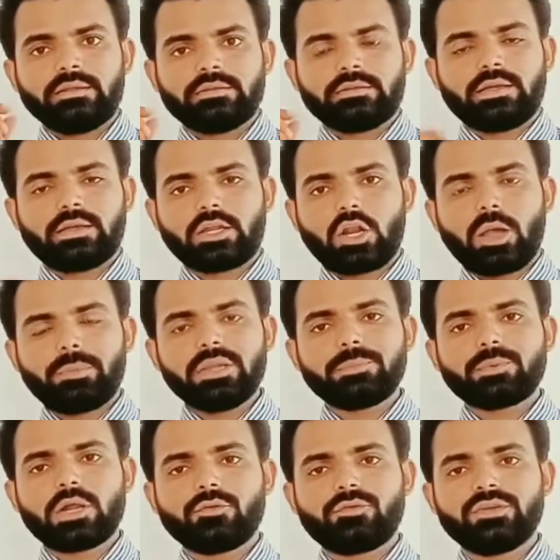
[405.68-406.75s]
The economic
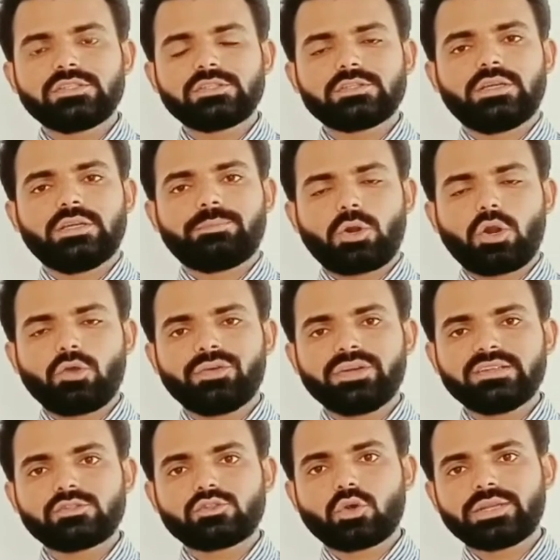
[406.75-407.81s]
profit
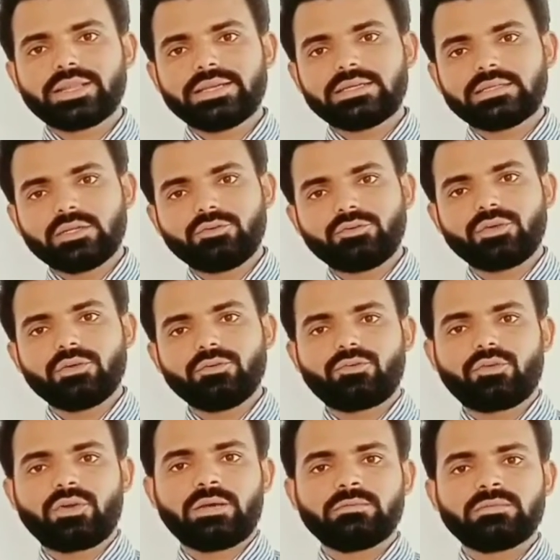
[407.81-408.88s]
is totally different
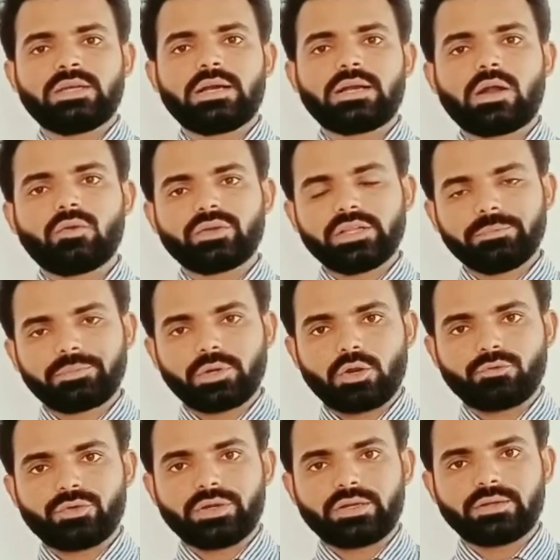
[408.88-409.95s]
from the accounting
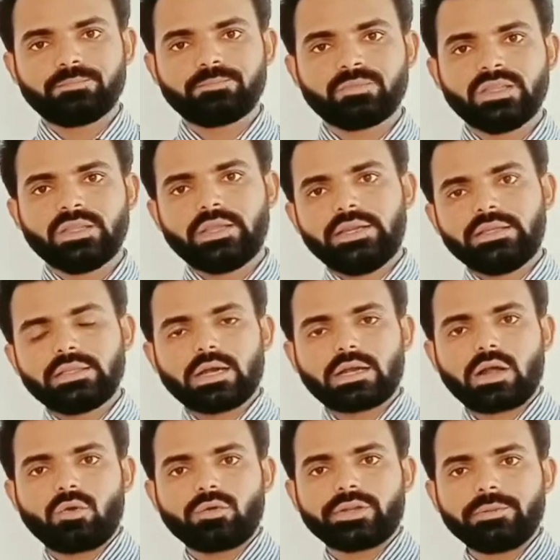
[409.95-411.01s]
profit. In the
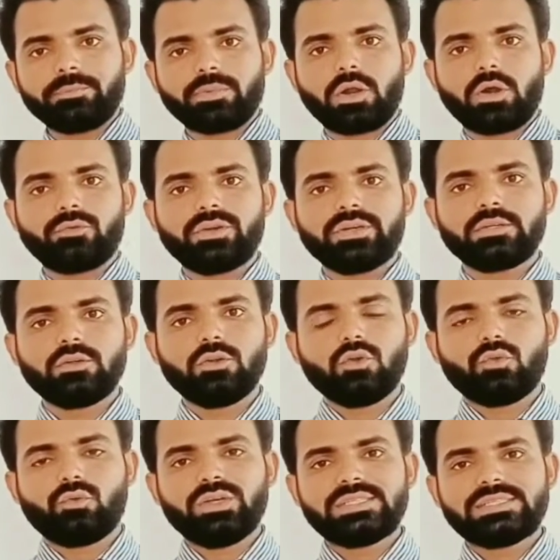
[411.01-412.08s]
accounting profit,
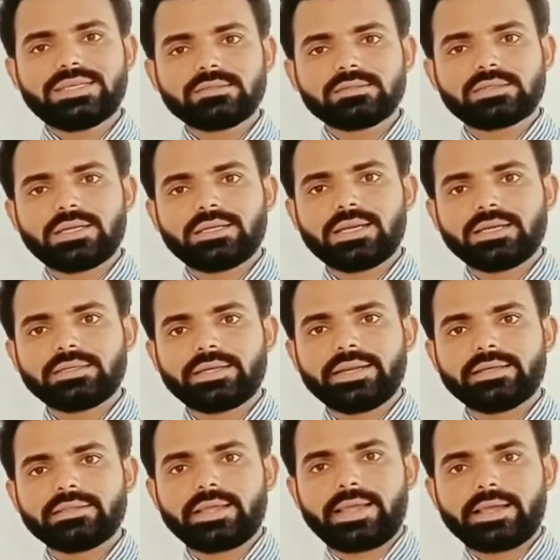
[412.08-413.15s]
we just
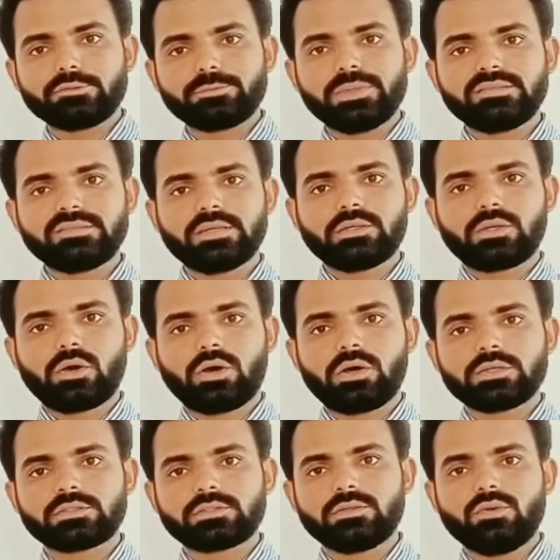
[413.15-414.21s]
deducted the explicit
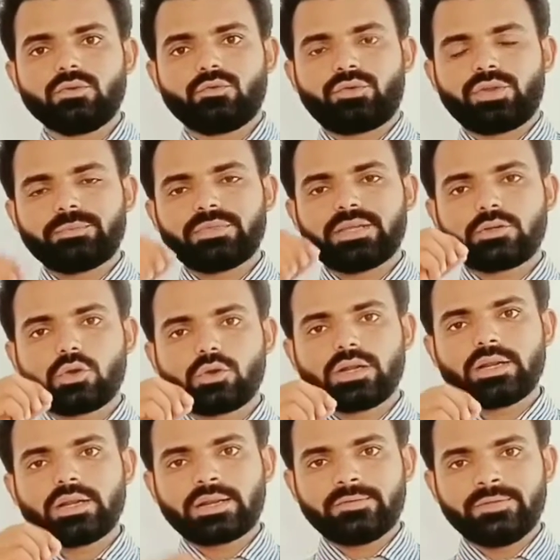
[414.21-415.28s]
cost from the
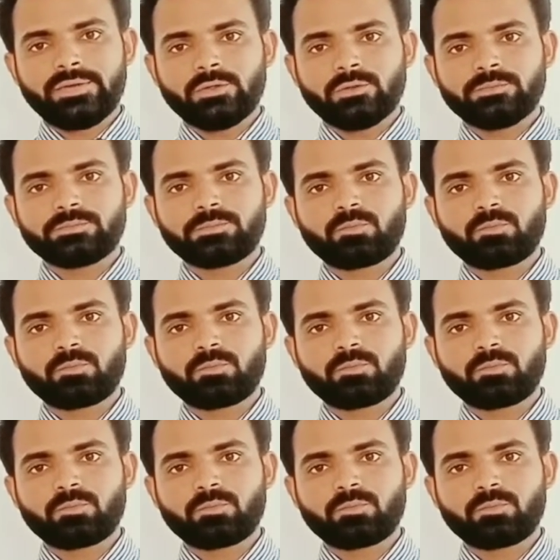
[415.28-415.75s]
total revenue.